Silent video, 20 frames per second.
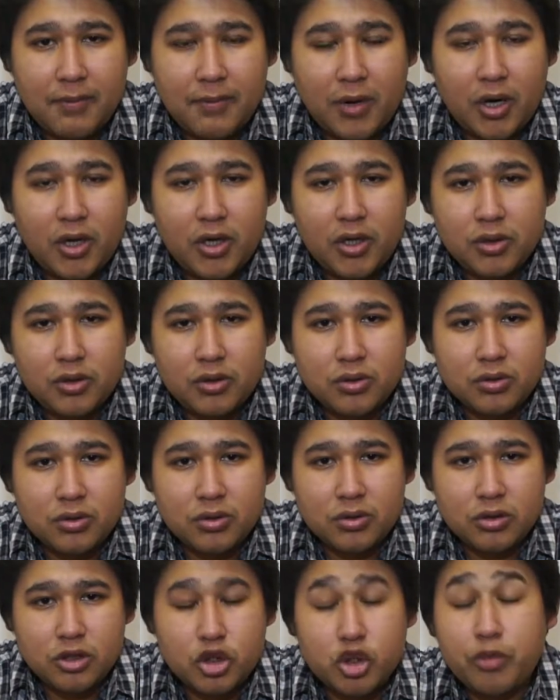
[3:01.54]
Mario,
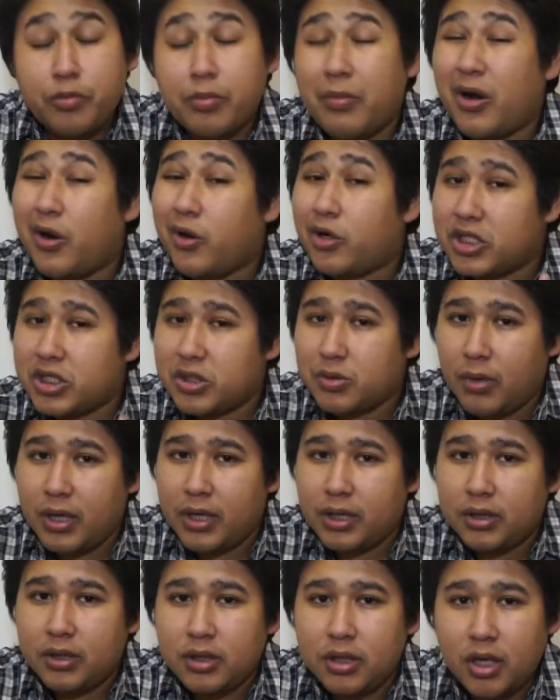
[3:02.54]
Super Mario is just
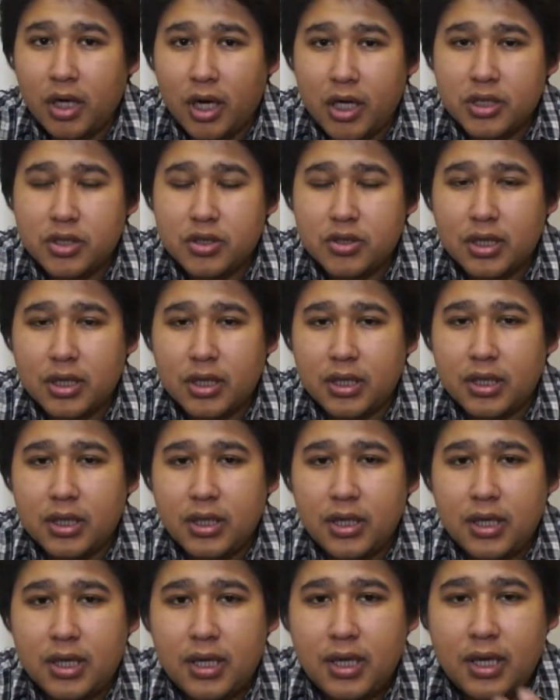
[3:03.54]
one, Contra.
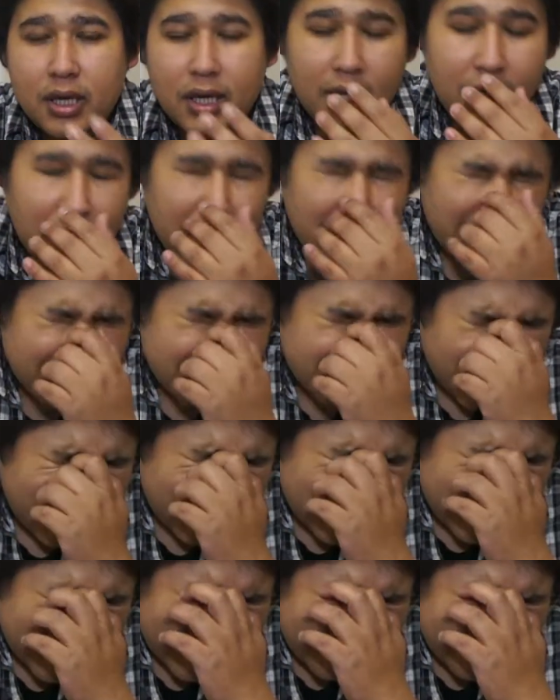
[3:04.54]
I'm trying
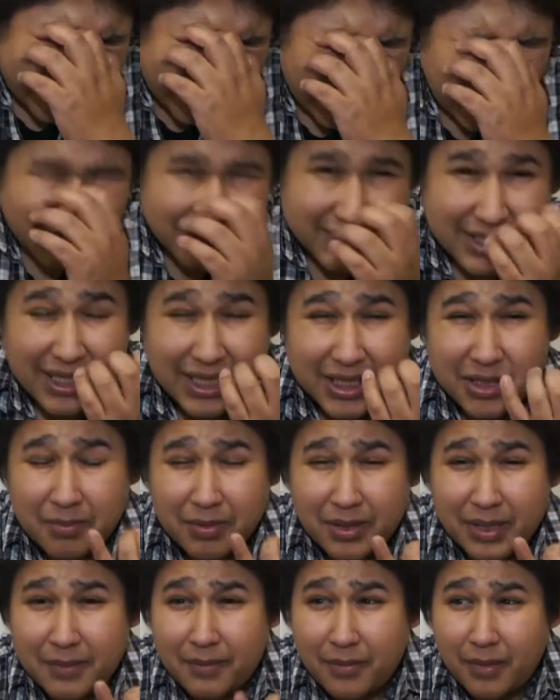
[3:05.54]
to think of the other ones I like to
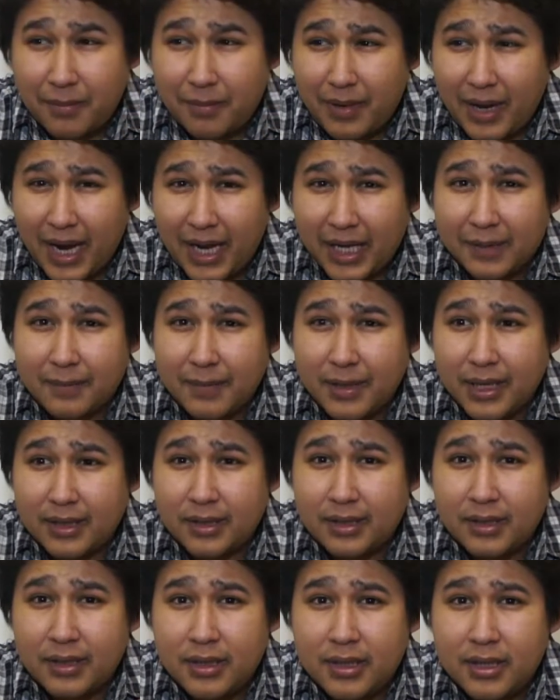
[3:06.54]
play.
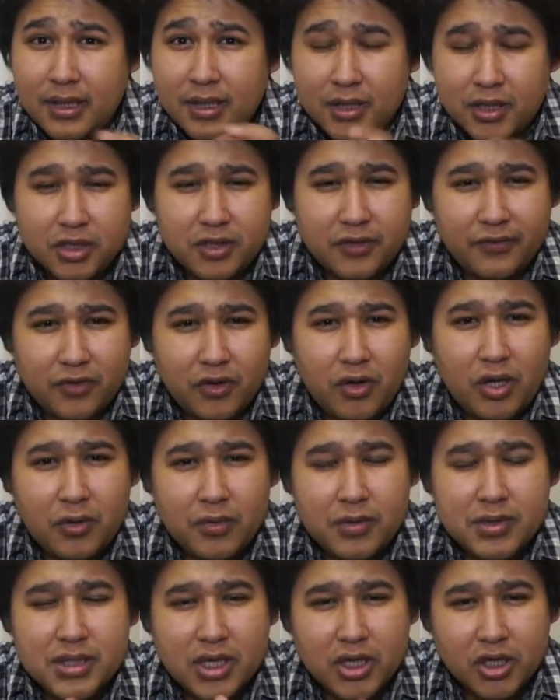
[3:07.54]
Pac-Man. There's a few
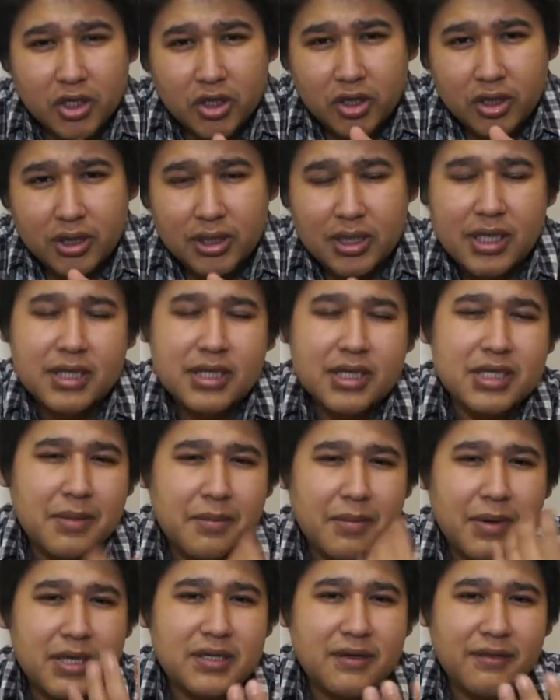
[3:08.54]
other ones that are good. Then there's
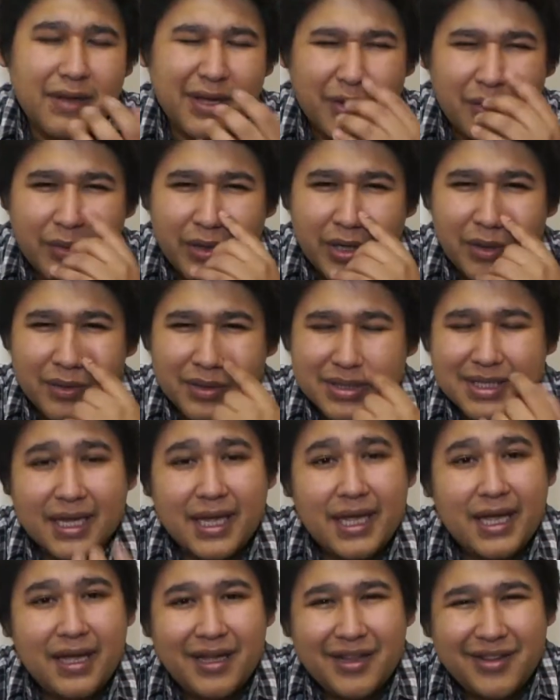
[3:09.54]
a bunch of like weird ones, like
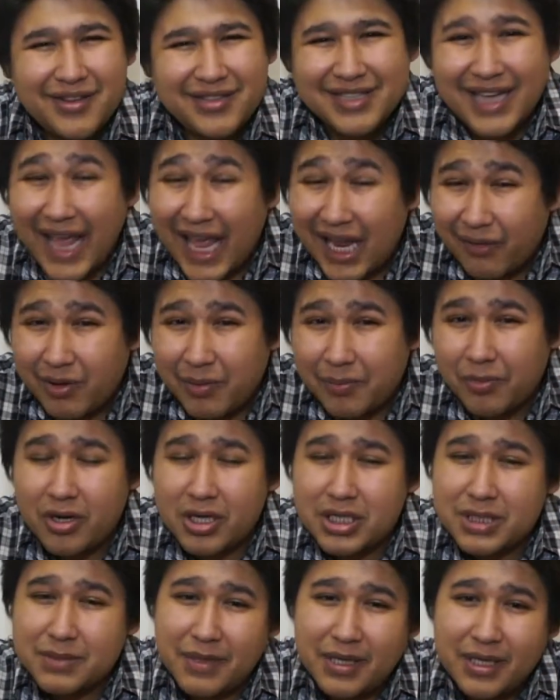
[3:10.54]
there's Angry
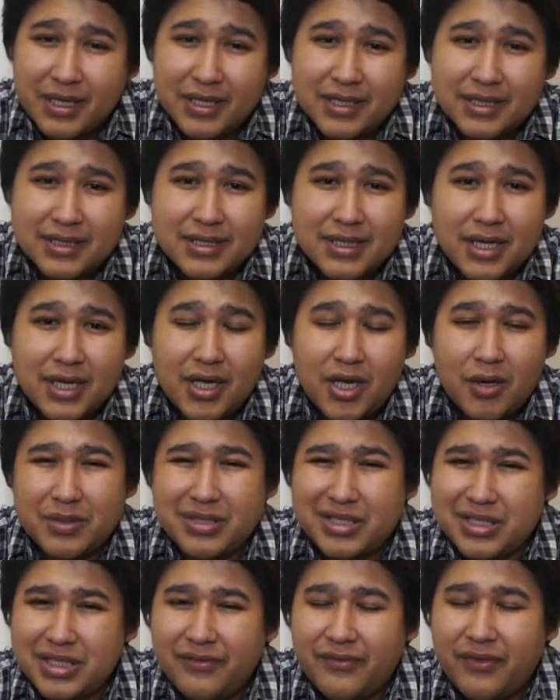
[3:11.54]
Birds, Minions,
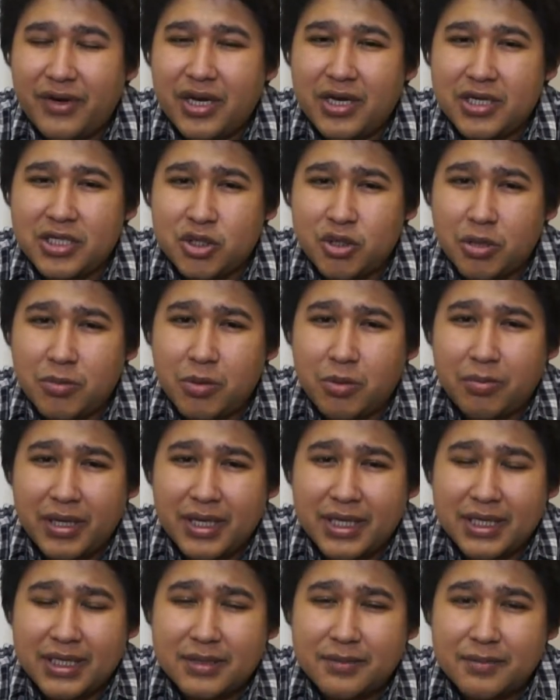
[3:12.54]
which isn't very enjoyable
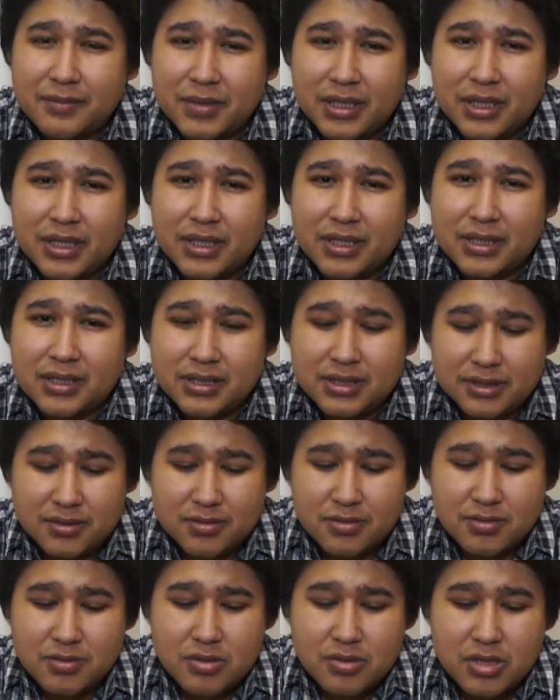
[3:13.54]
playing because
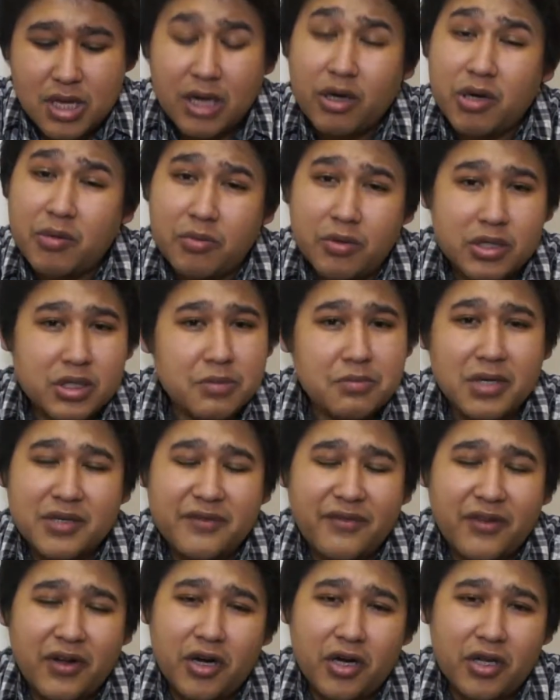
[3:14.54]
Angry Birds is
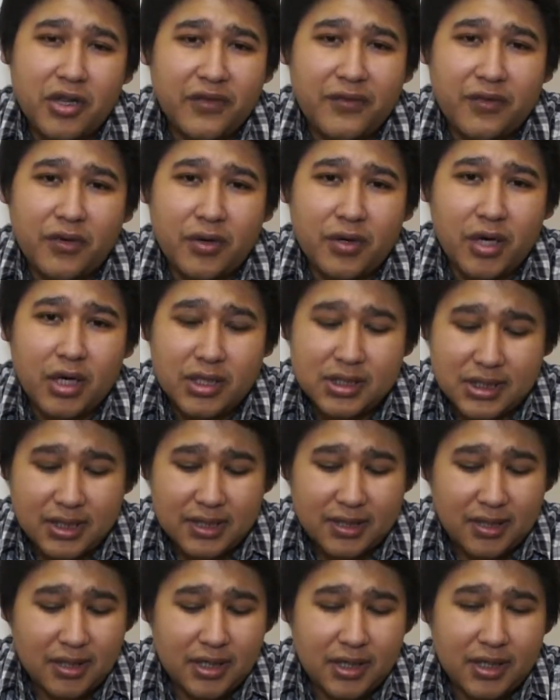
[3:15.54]
much funner on the phone, obviously,
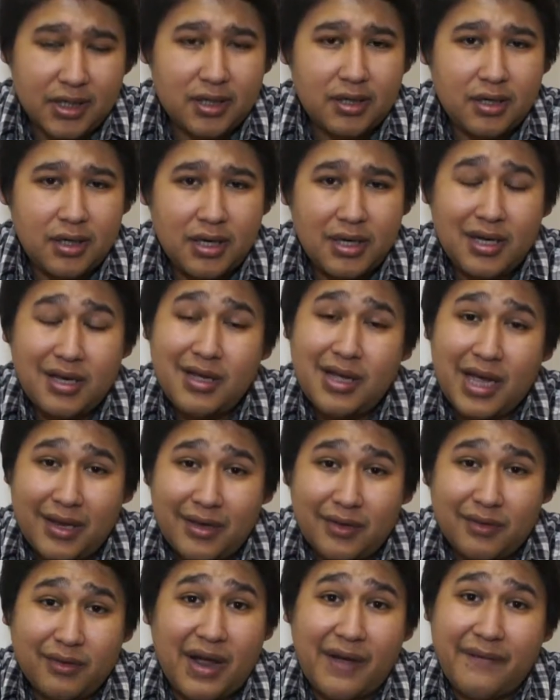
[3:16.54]
than on here,
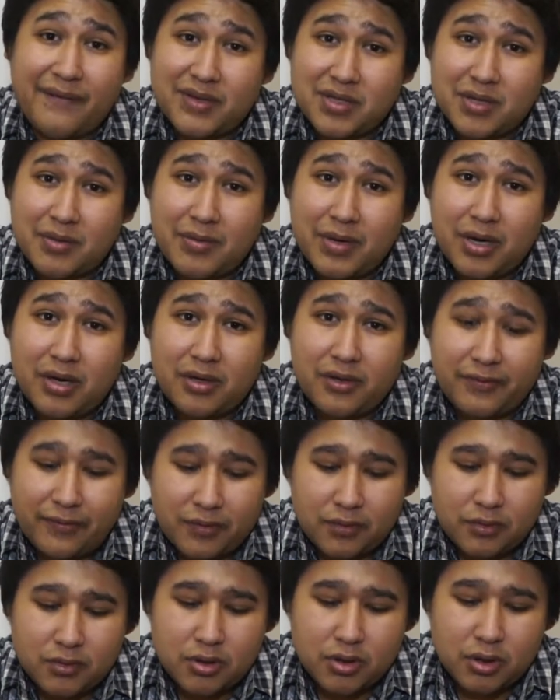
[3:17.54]
and the graphics are better on the
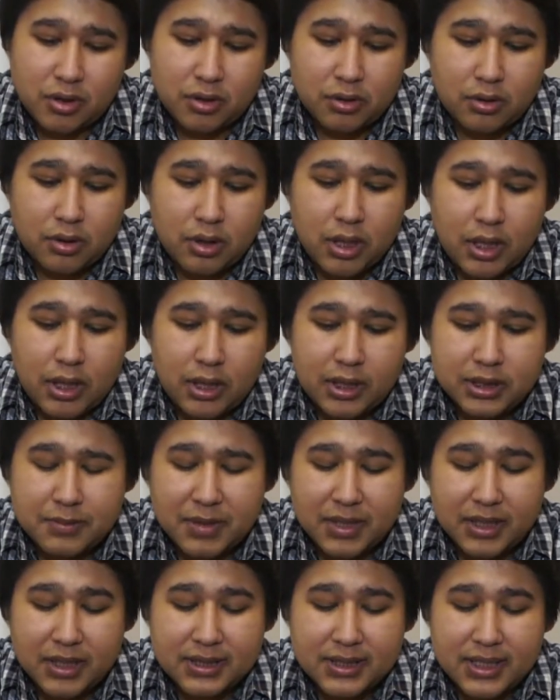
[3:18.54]
phone, so it doesn't
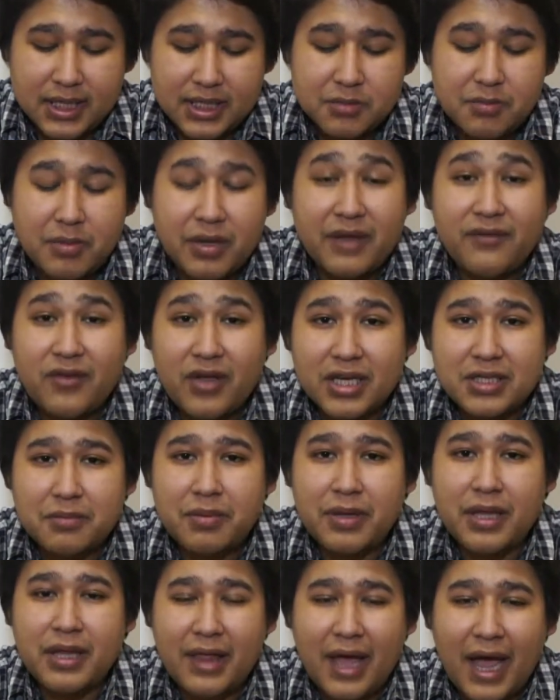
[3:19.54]
make sense. But if you actually
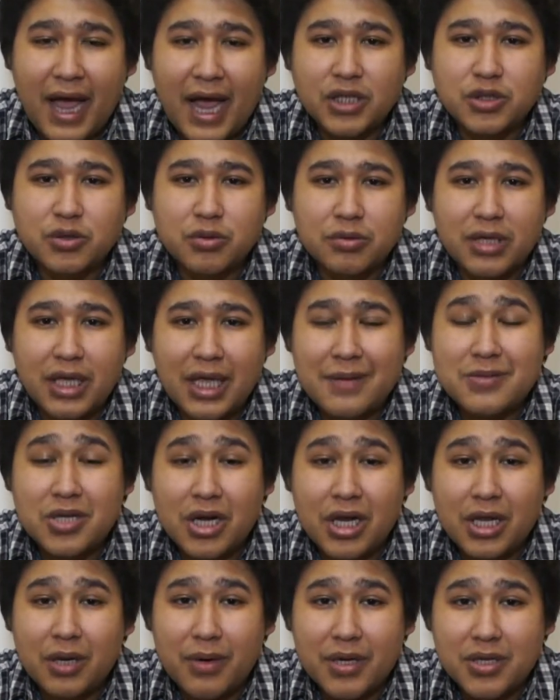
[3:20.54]
play the actual games
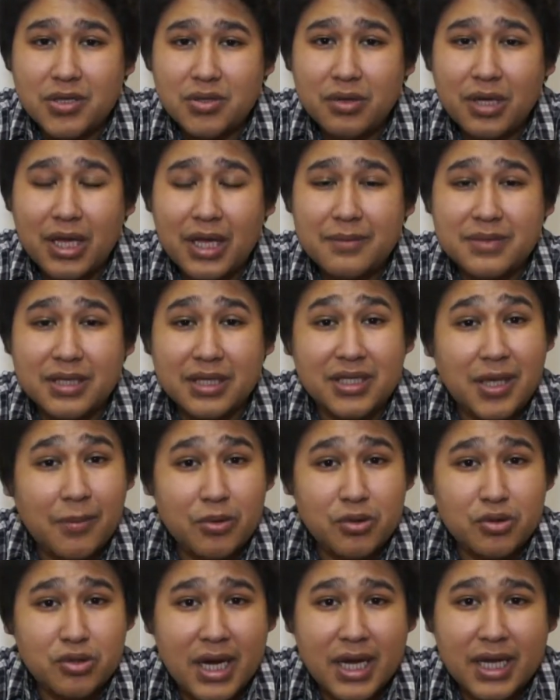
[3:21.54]
that are like retro games, like
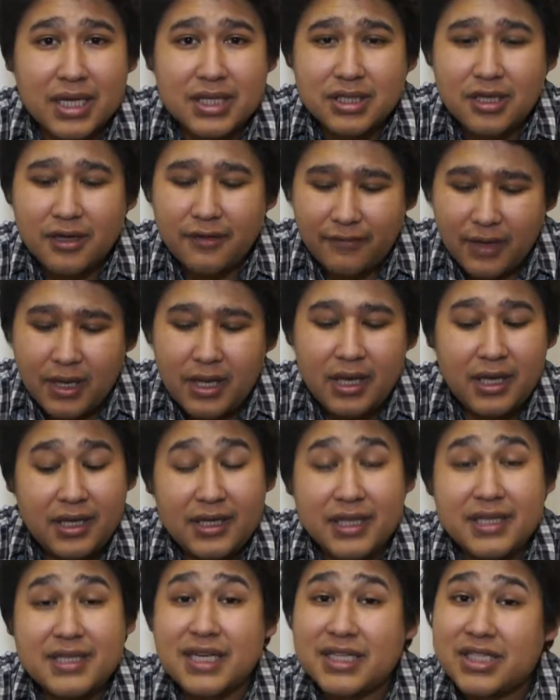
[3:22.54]
Double Dragon stuff,
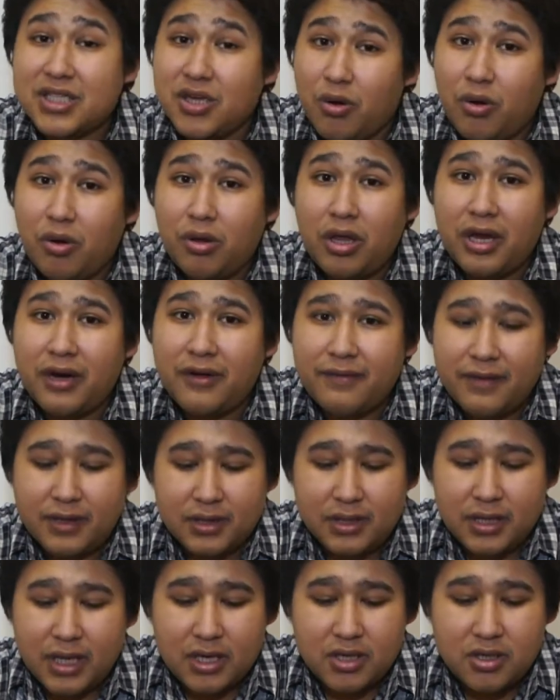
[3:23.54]
there's actually a whole lot of
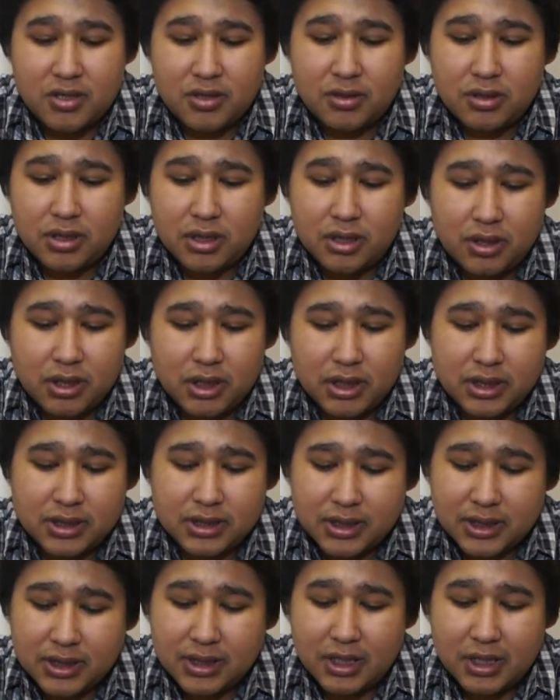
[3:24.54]
fun, and you literally can
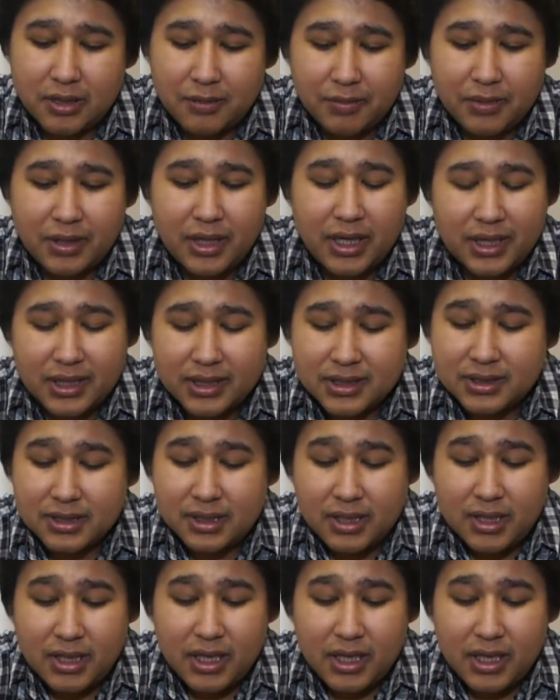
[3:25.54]
sit there and play, and it's